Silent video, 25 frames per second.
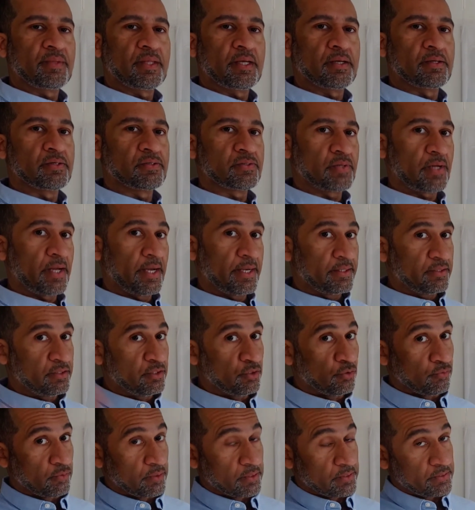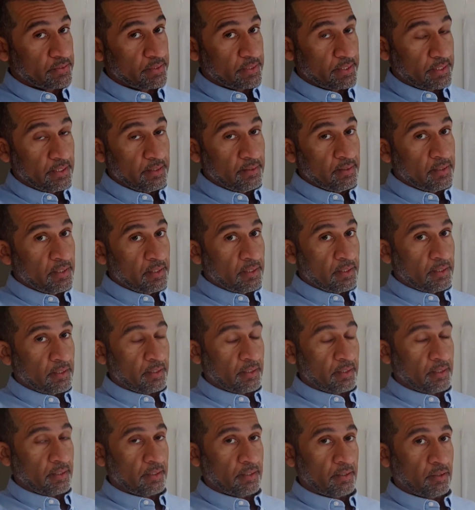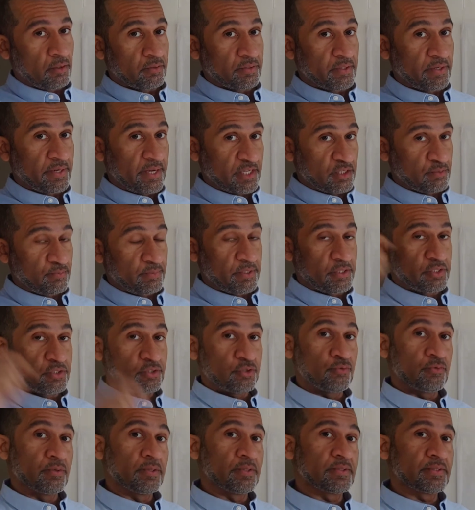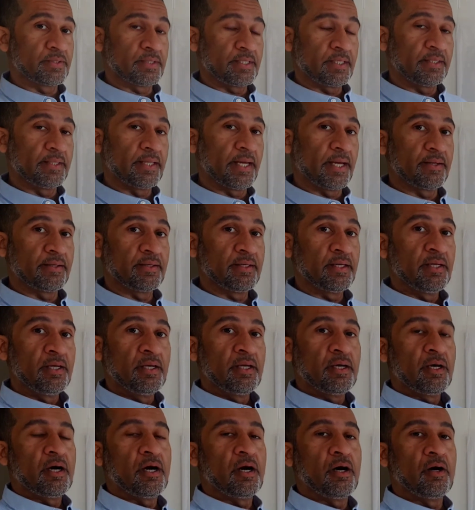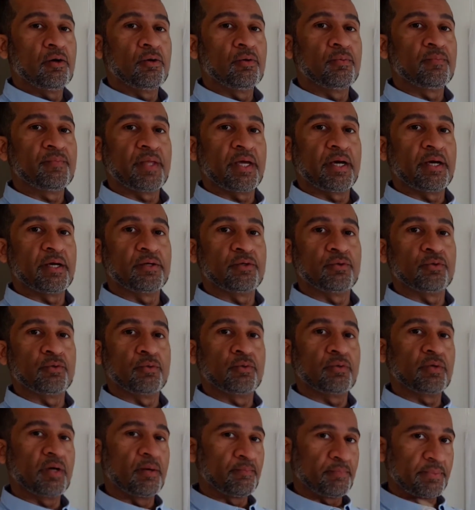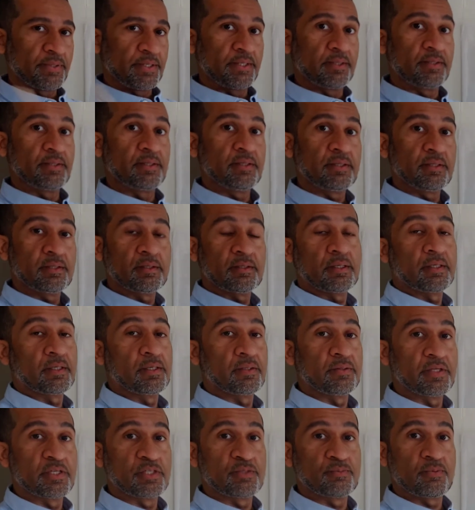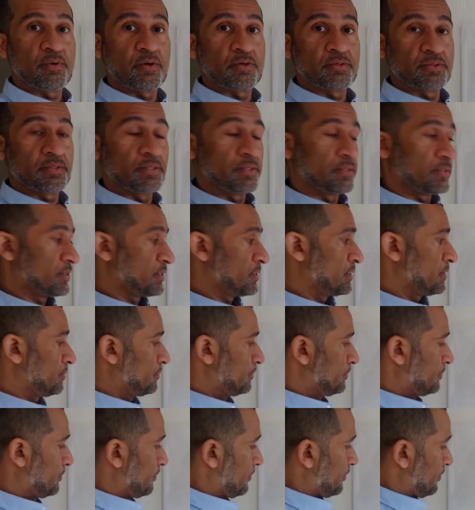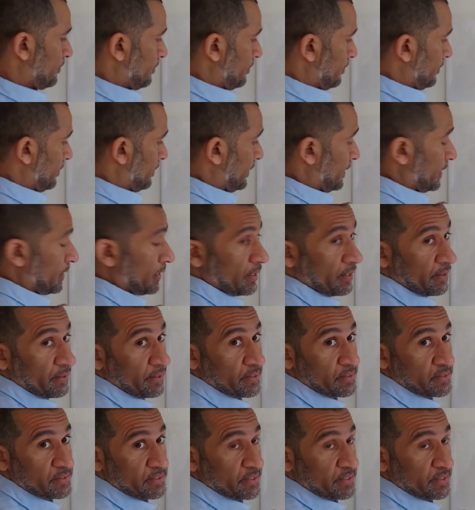slide you will see, on the next page you will see that how to complete this process in its